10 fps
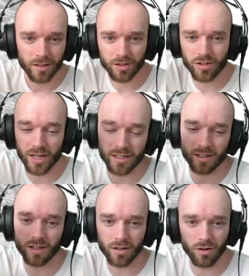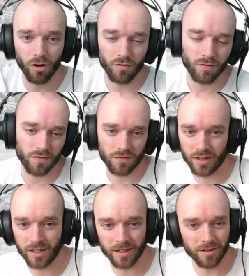chase it, and
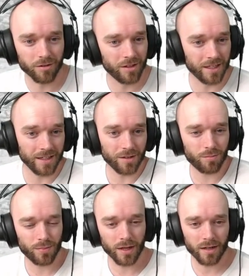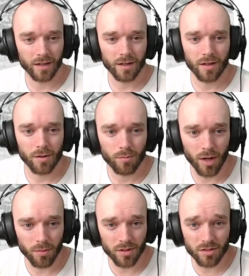hopefully you'll kill it. But
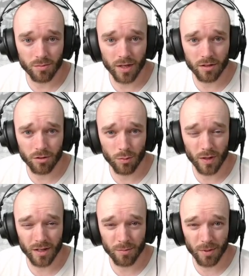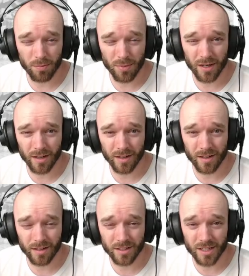maybe this will make the Kubel a bit better
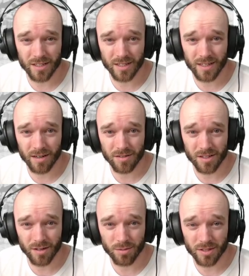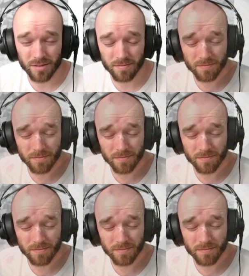at chasing down snipers.